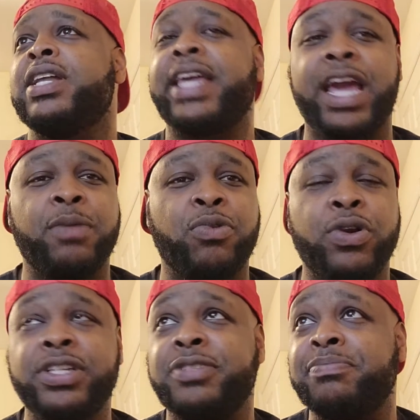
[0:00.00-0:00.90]
The
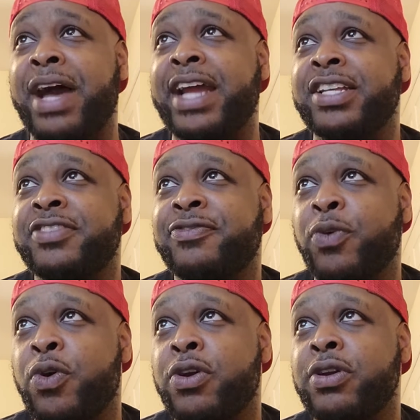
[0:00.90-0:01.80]
Cowboys
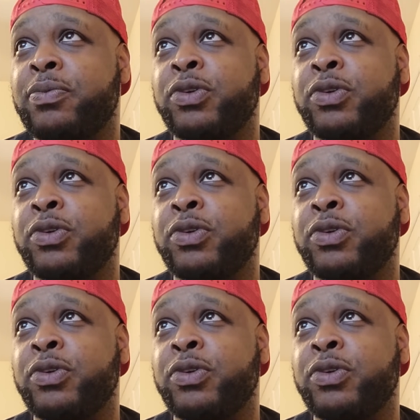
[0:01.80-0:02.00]
-4.